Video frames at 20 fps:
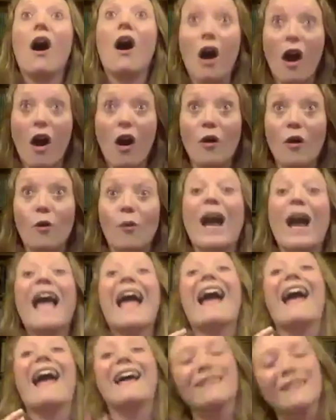Oh,
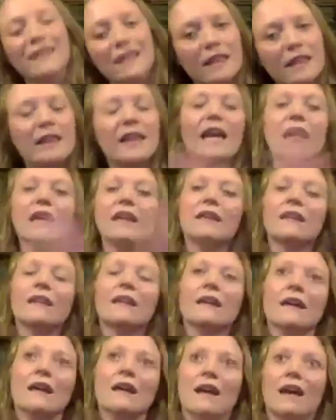and
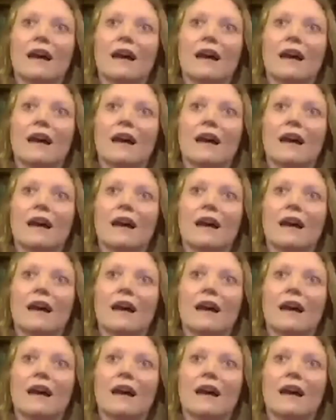then